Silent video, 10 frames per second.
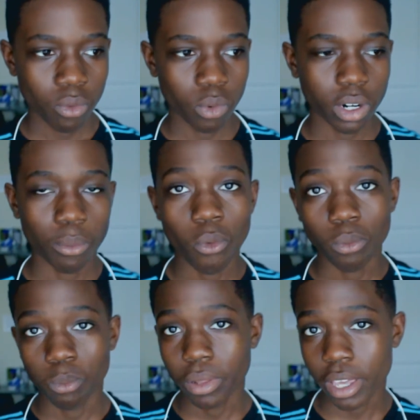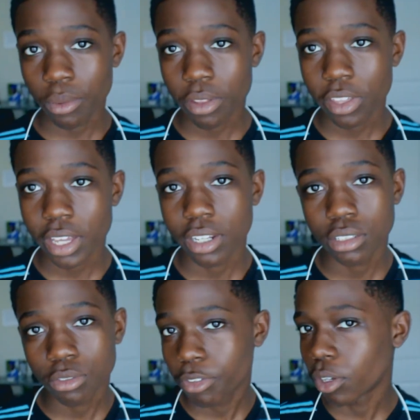when I'm playing with it, it
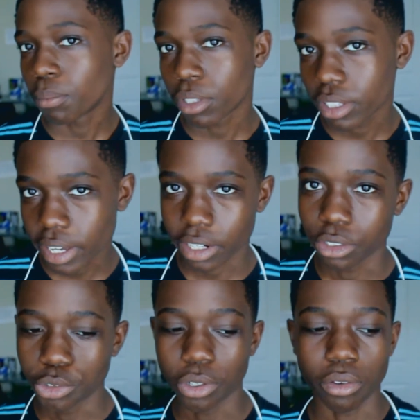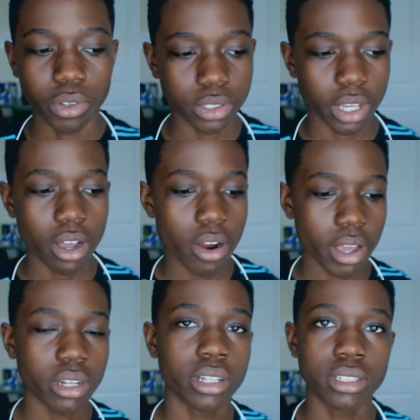doesn't feel completely out of control. It feels like, all
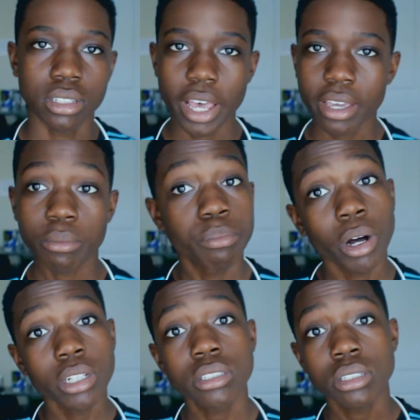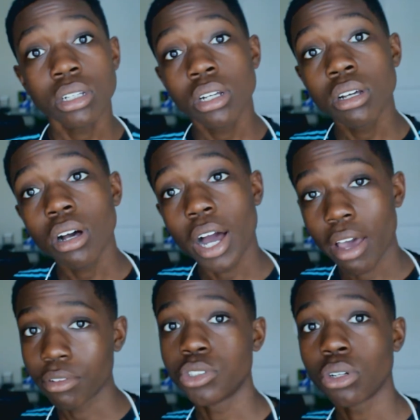right, it's light, but I
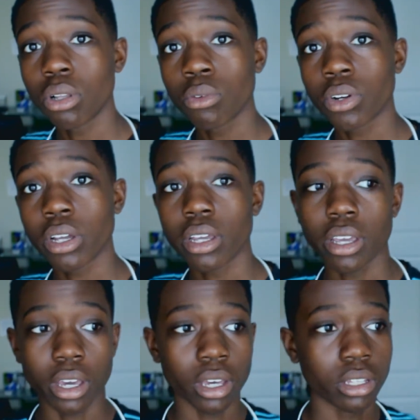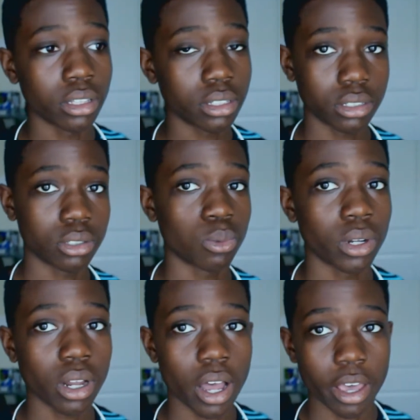have control over it, and this is
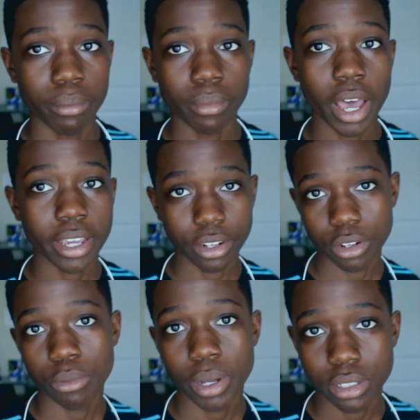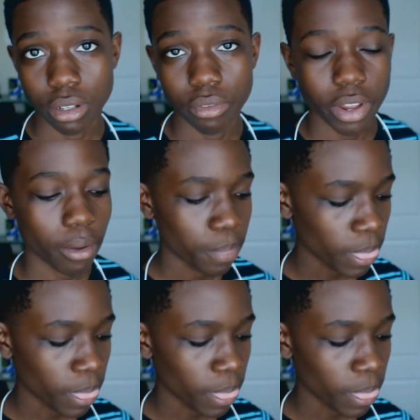what I can do my stuff now.